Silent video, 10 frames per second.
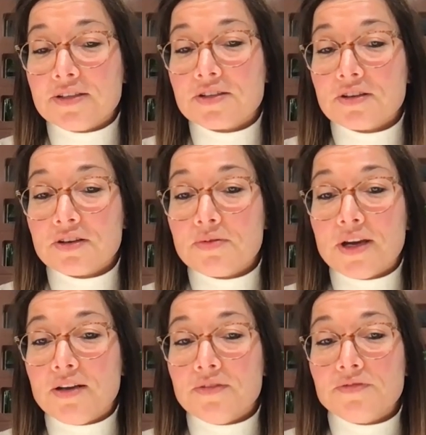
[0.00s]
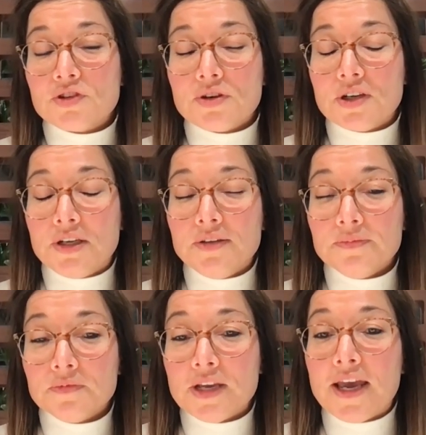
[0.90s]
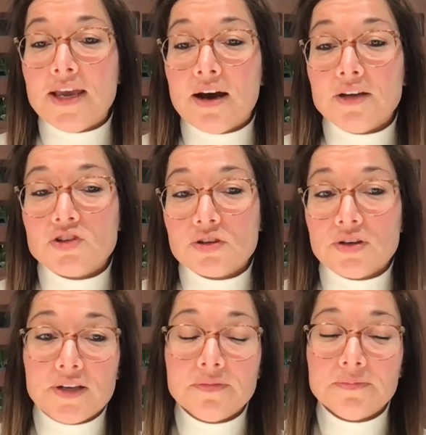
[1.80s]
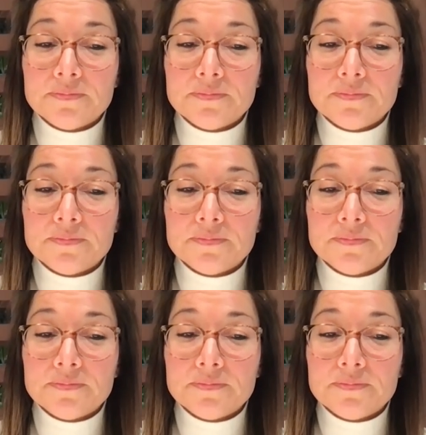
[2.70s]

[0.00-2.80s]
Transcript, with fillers: this uh, creative journey, A I journey.